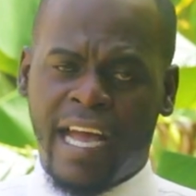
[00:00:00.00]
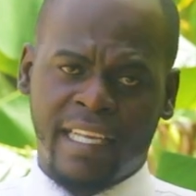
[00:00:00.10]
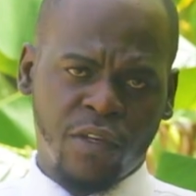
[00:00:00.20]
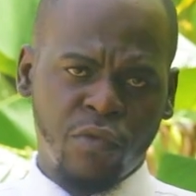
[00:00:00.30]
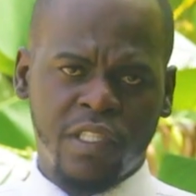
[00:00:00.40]

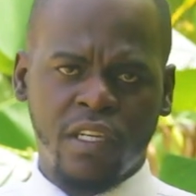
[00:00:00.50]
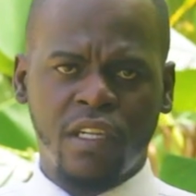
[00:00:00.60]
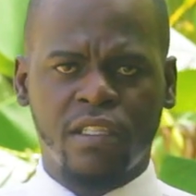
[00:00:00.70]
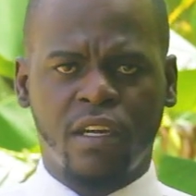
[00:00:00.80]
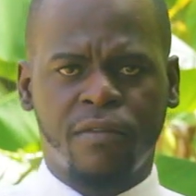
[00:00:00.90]
As a
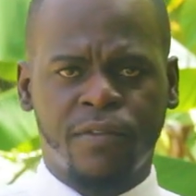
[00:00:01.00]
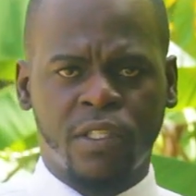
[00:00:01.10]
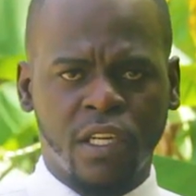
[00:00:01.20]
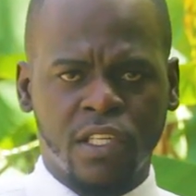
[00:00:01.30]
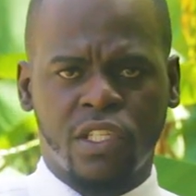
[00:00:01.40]
result of
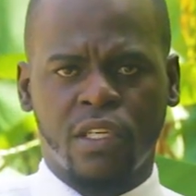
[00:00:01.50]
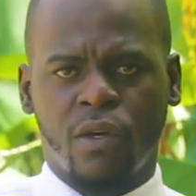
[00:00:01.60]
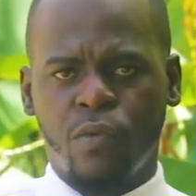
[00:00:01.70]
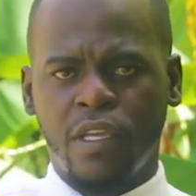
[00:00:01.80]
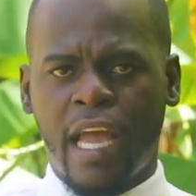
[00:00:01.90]
such,
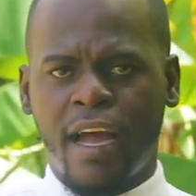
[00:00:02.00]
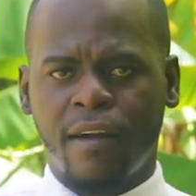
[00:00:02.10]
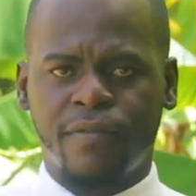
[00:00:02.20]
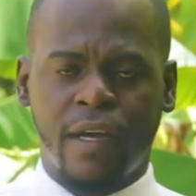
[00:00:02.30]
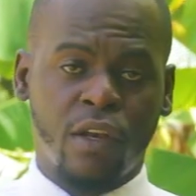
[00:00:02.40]
we
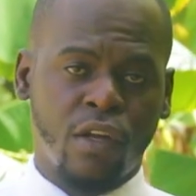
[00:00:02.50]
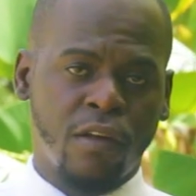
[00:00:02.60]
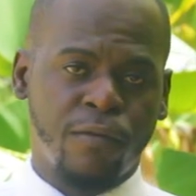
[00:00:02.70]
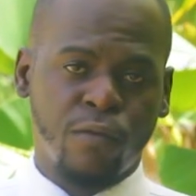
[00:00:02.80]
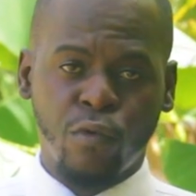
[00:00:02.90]
have a lot
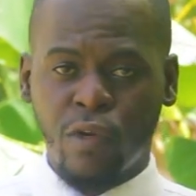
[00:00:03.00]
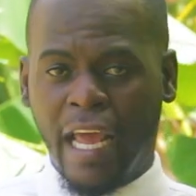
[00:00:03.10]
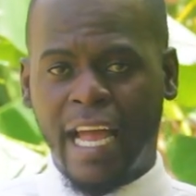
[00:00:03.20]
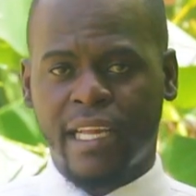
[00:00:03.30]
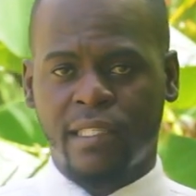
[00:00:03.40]
of road
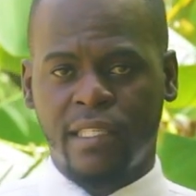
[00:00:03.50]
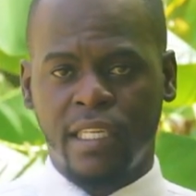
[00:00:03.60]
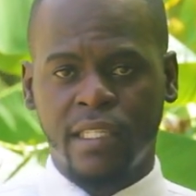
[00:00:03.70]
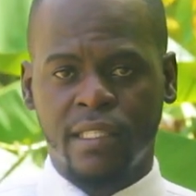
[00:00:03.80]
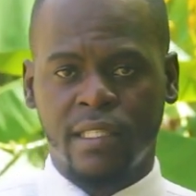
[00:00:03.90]

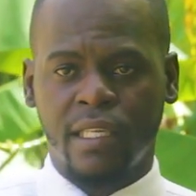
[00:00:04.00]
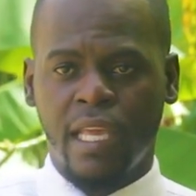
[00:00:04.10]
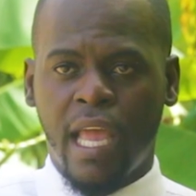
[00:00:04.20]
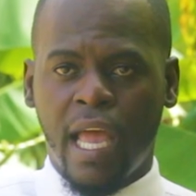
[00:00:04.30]
accidents.